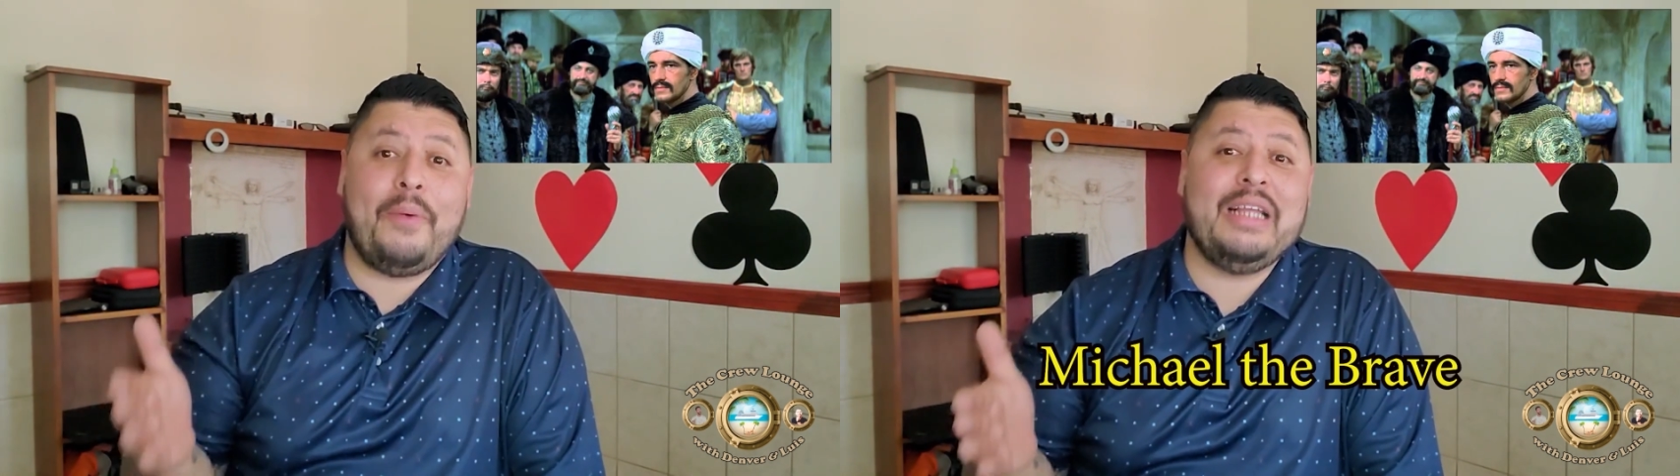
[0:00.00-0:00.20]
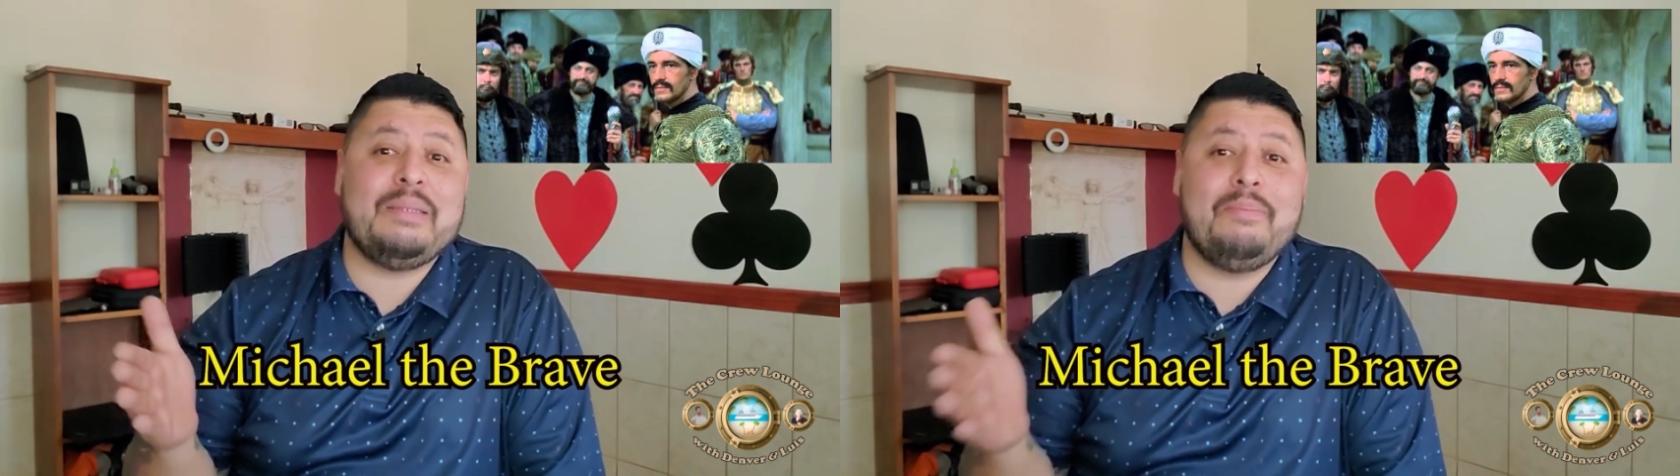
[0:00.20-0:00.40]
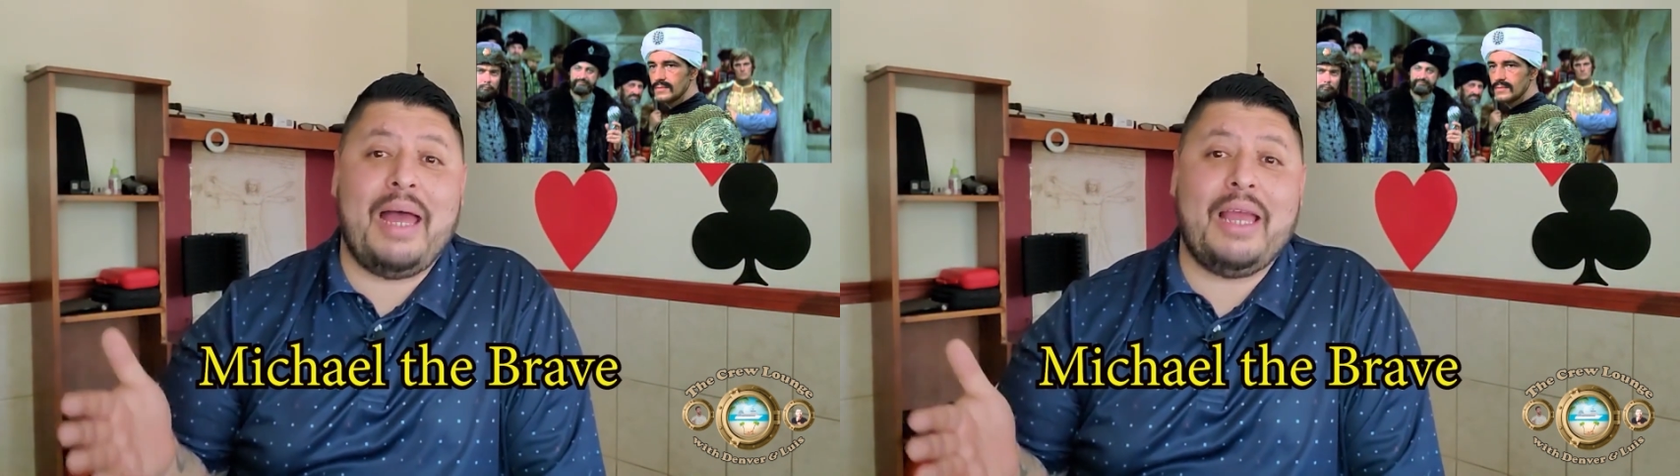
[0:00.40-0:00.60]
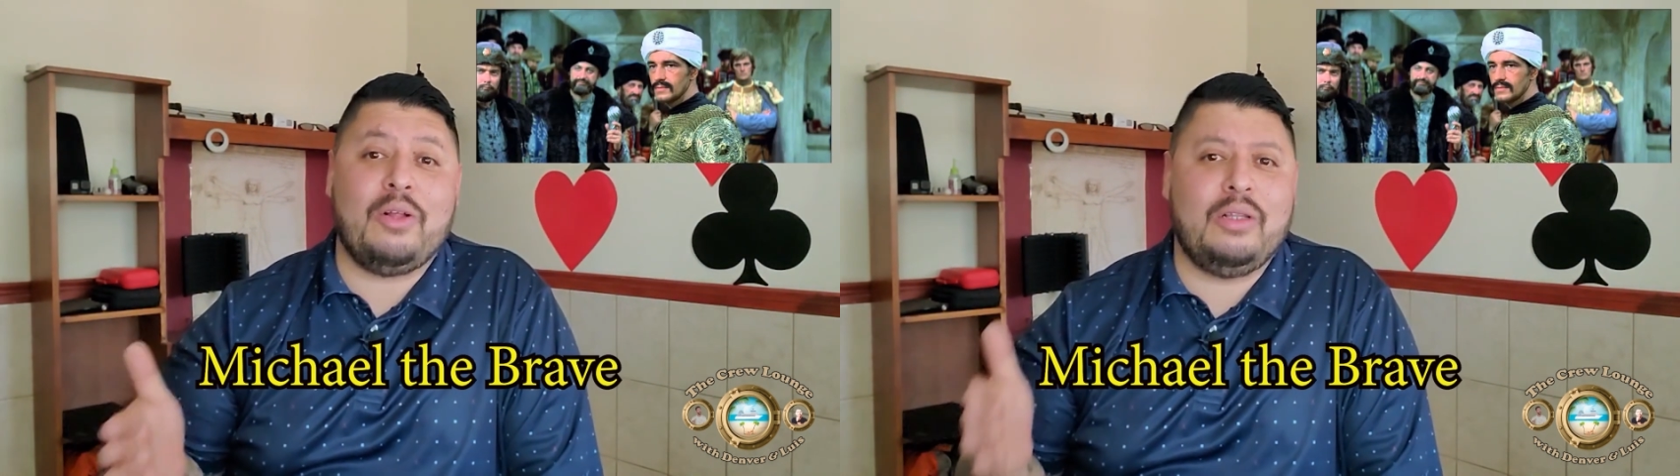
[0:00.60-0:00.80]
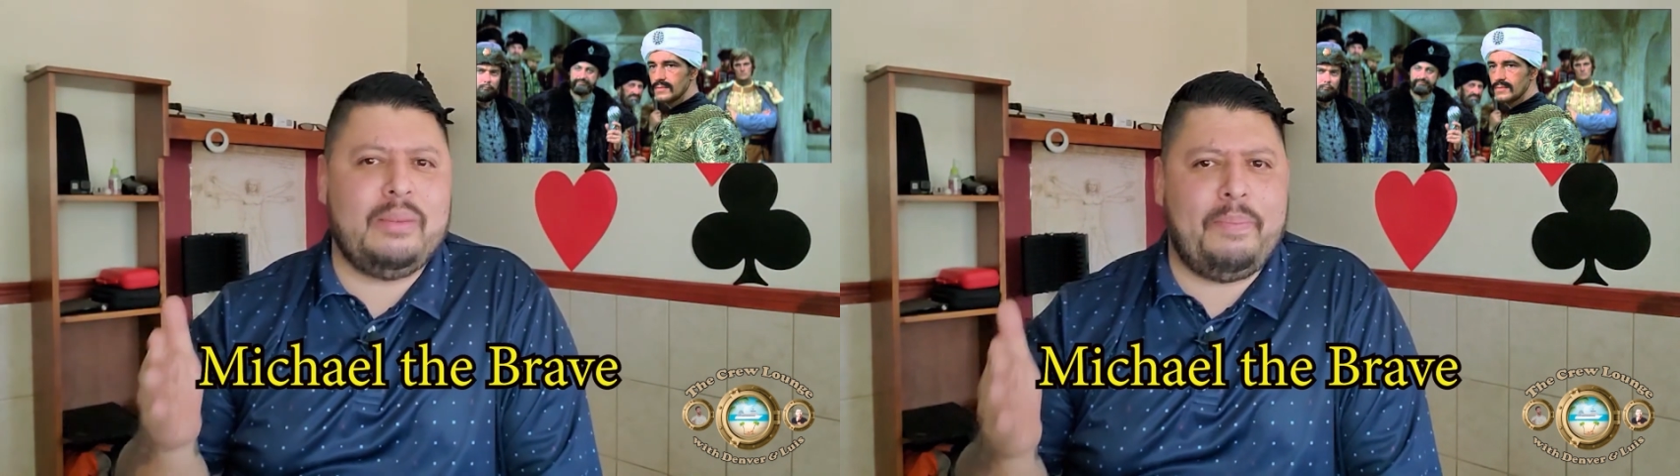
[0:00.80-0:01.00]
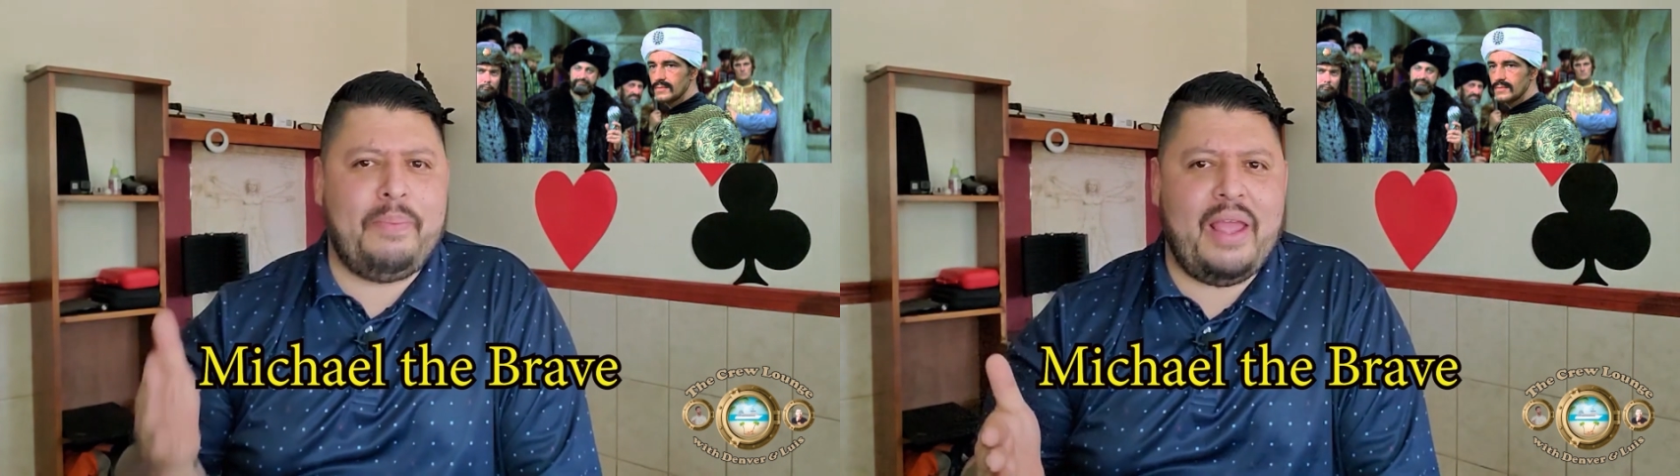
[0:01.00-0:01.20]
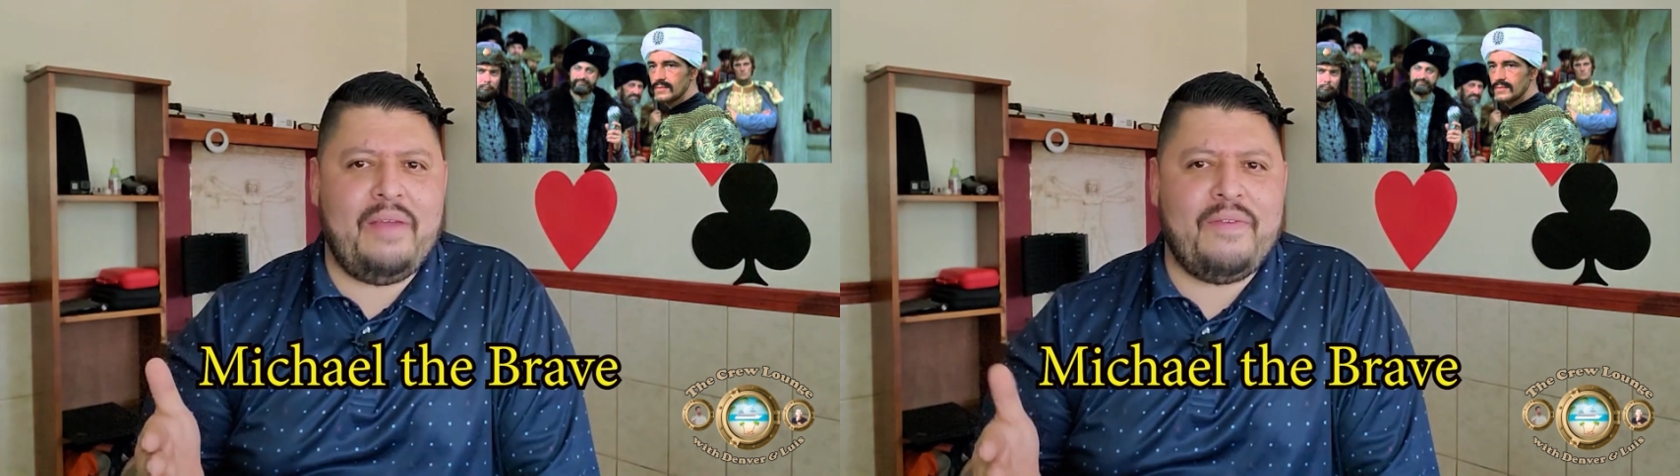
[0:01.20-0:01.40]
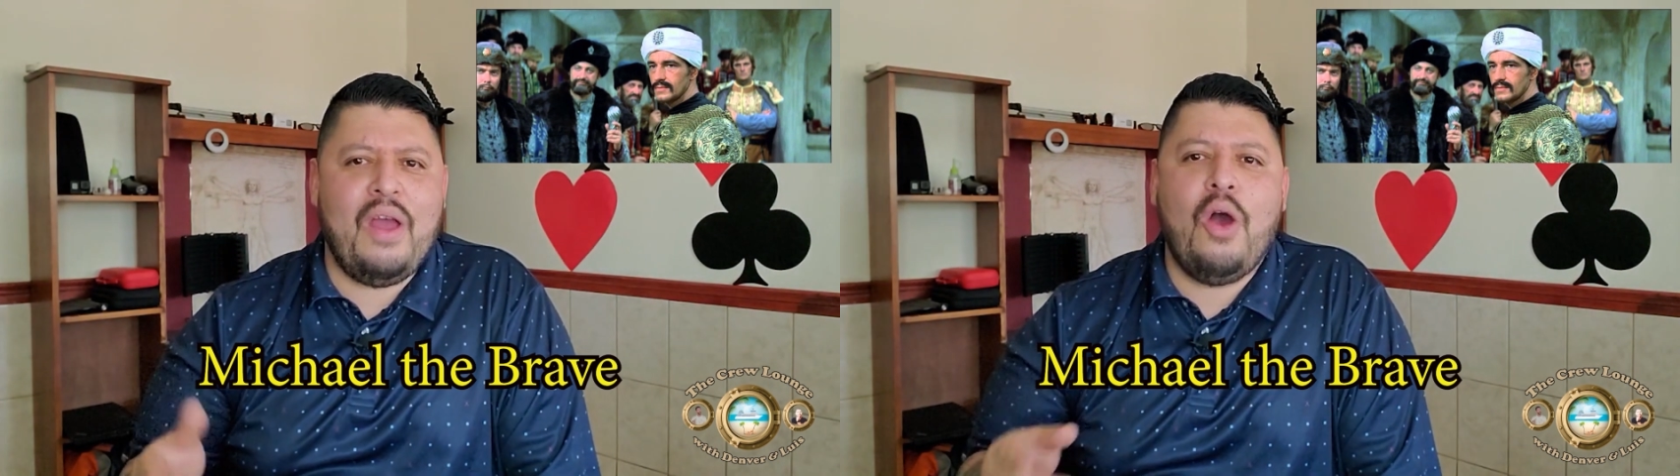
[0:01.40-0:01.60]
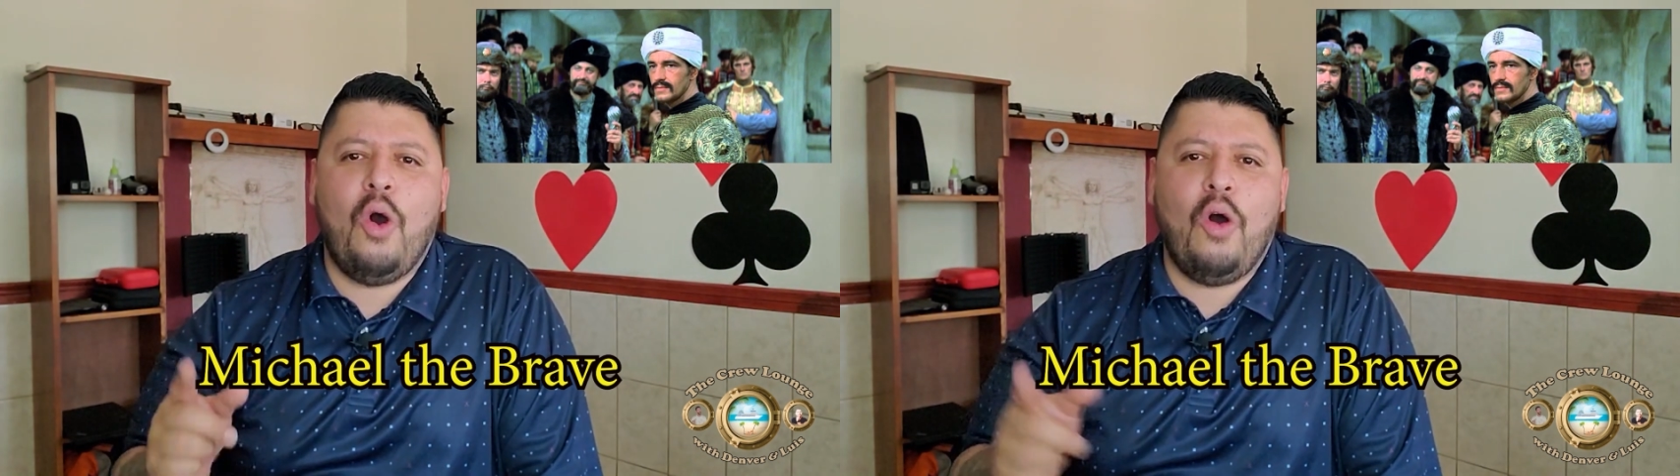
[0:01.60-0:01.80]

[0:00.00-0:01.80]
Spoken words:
Prince Michael the Brave